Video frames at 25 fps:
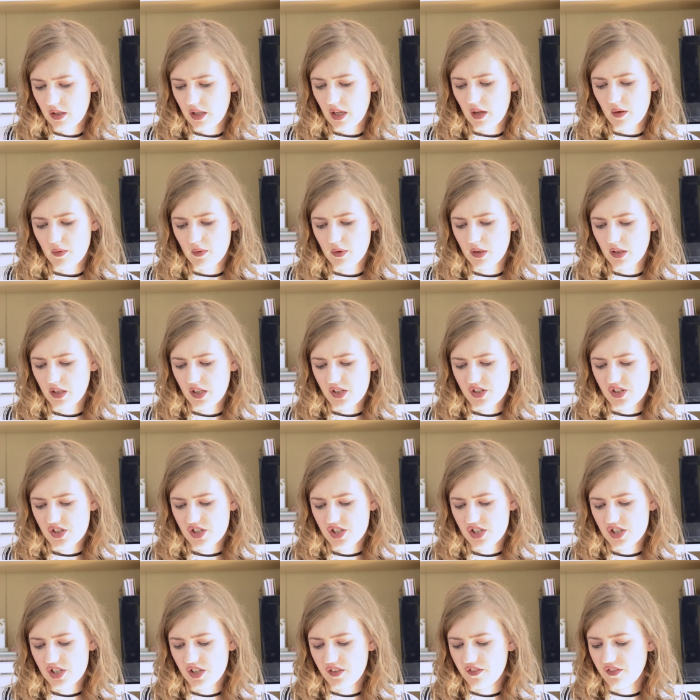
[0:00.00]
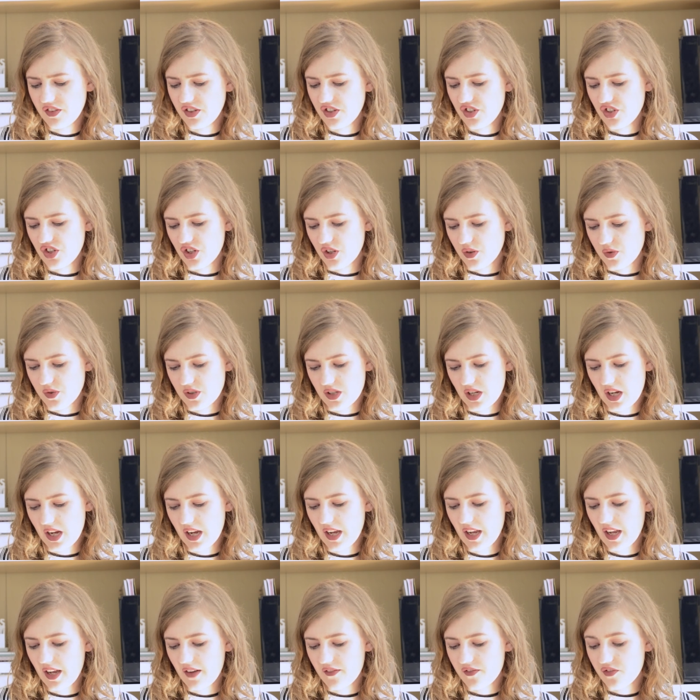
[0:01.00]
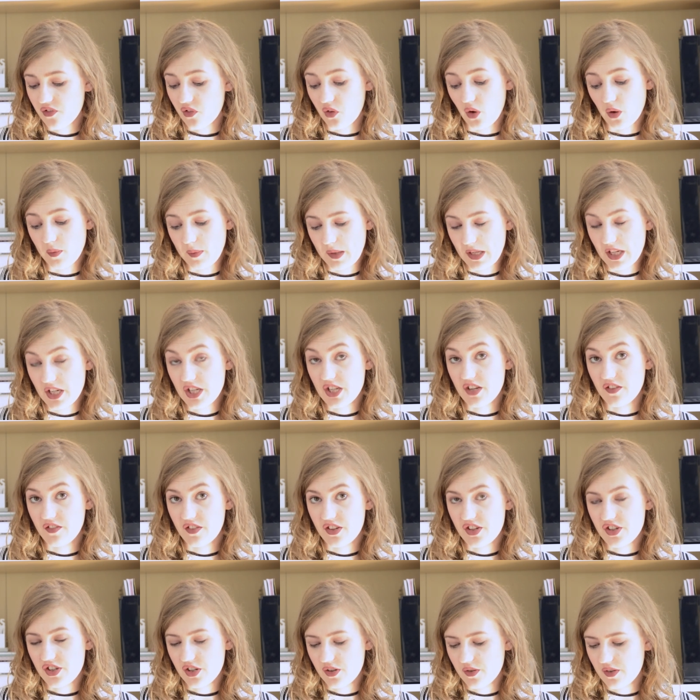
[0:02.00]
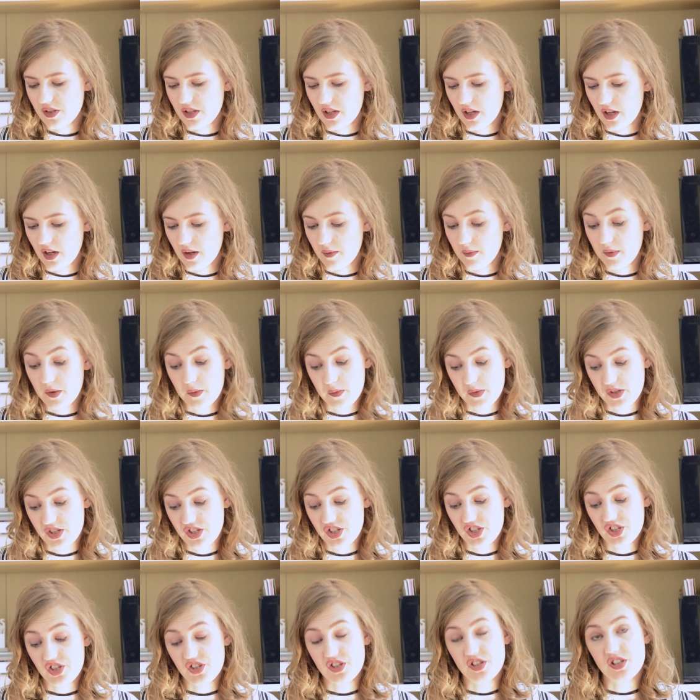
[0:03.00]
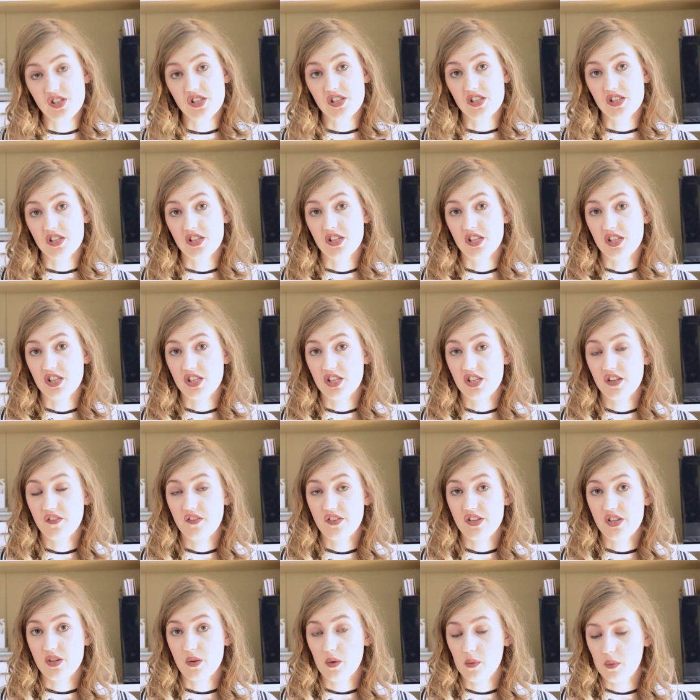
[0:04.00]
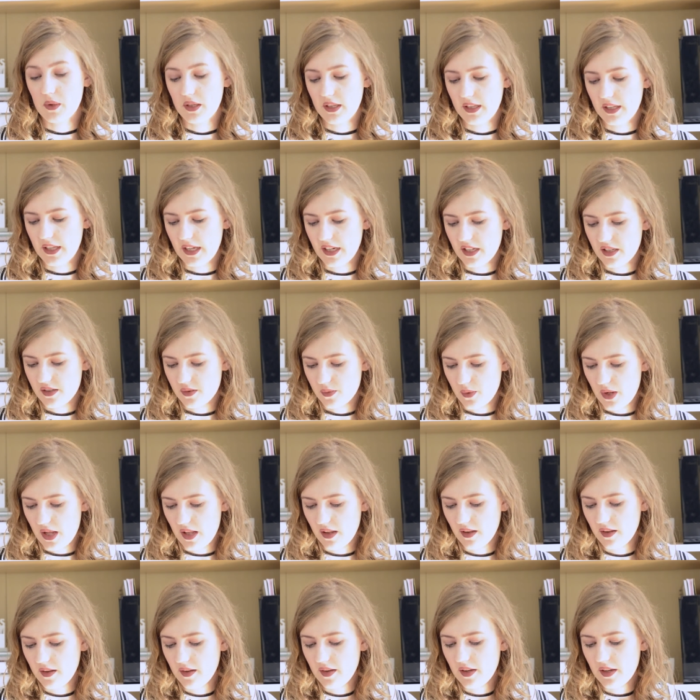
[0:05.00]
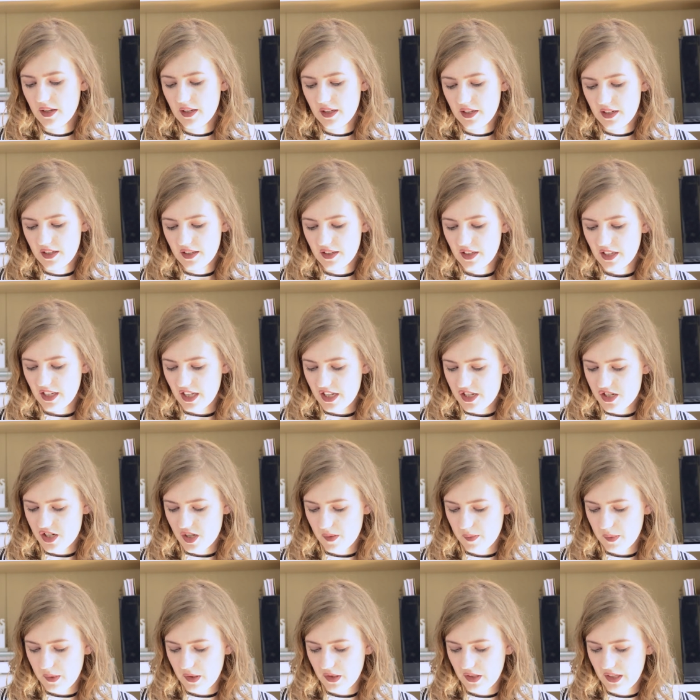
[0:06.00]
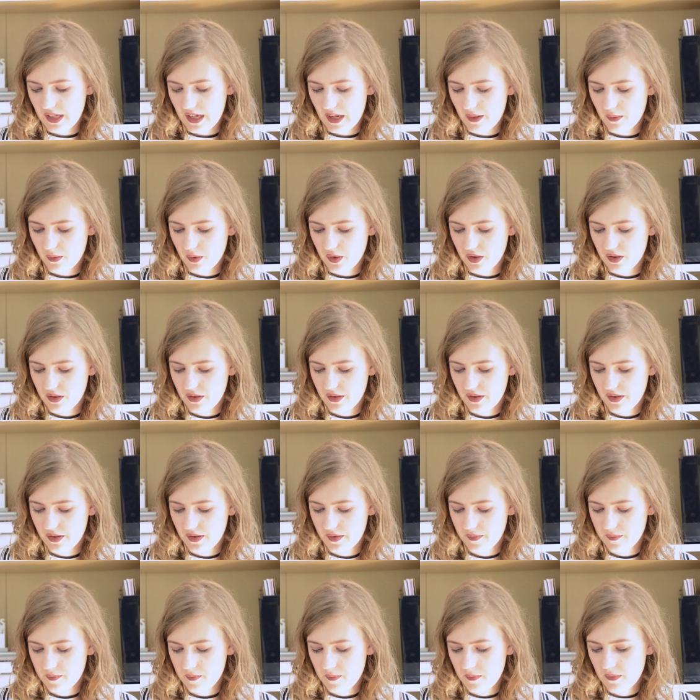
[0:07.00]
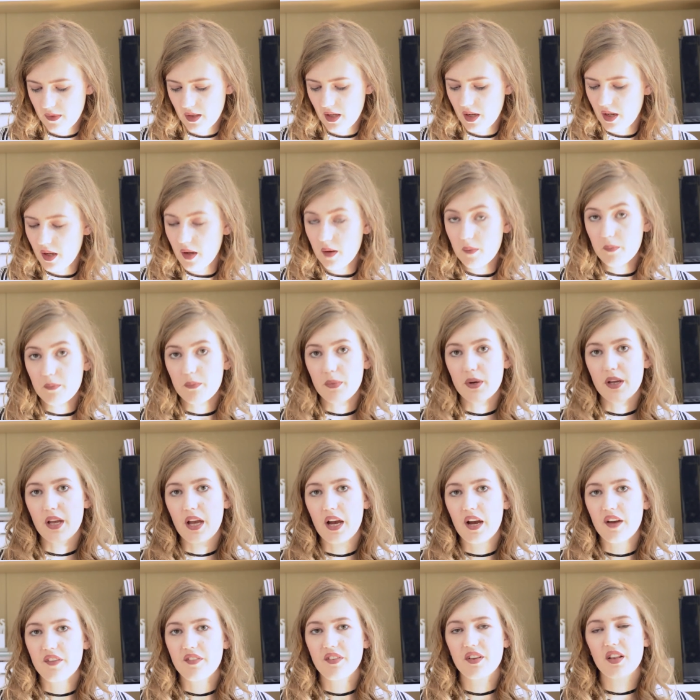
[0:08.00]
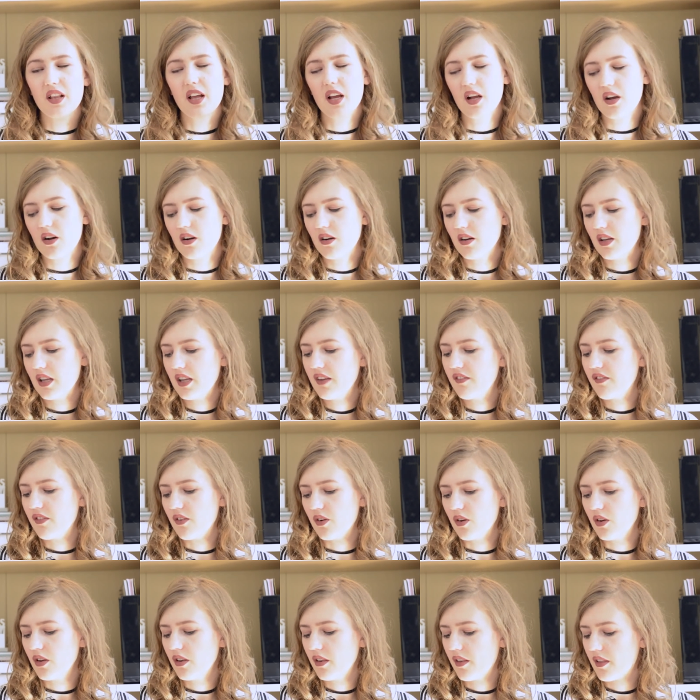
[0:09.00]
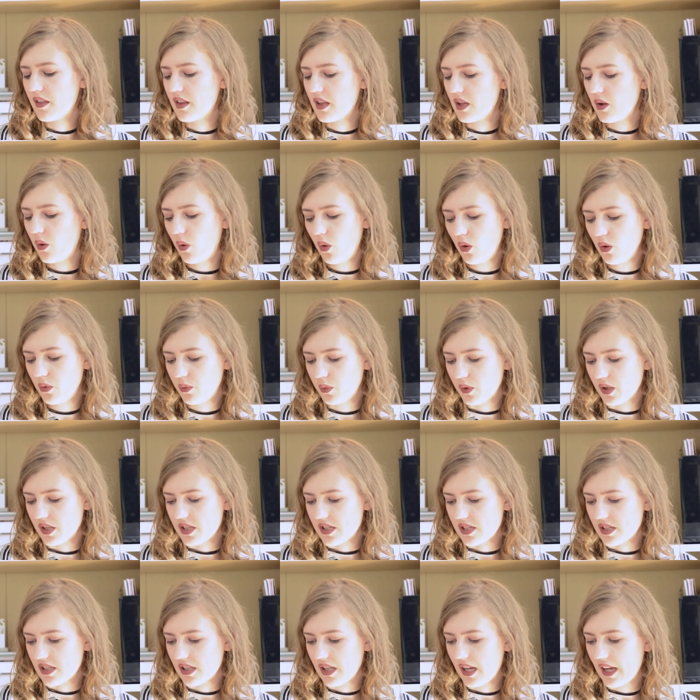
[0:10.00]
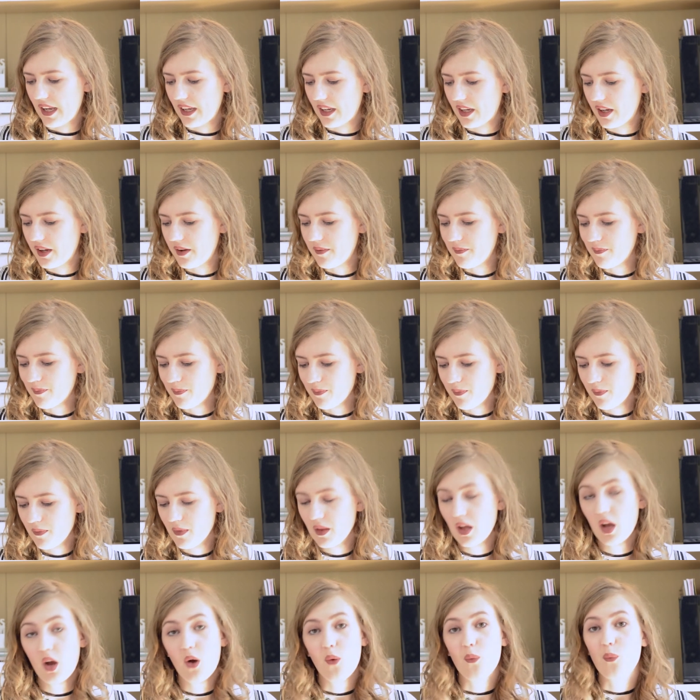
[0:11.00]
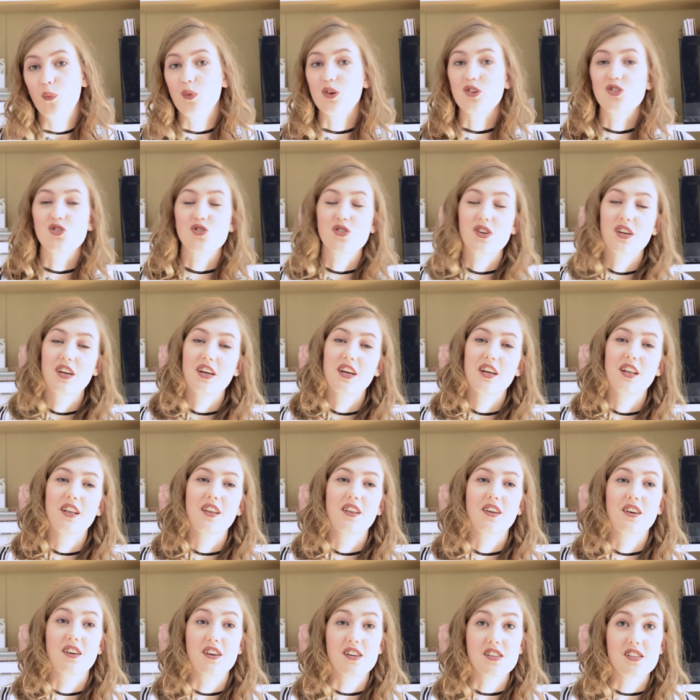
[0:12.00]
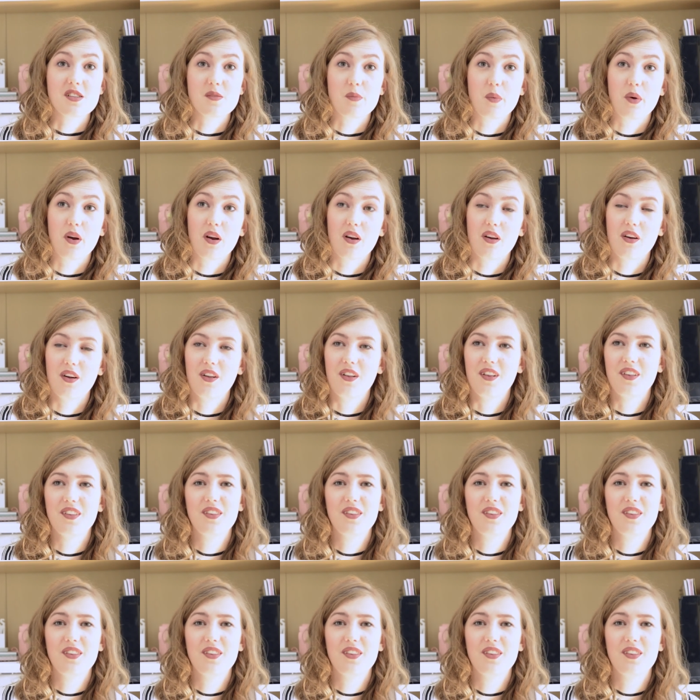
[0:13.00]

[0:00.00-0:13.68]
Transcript: Yeah, really just TV shows. I have so many TV shows. Uh, the Magicians is a TV show I really like as well catch up on that one. But yeah, I feel like even the old ones like One Tree Hill, Gossip Girl,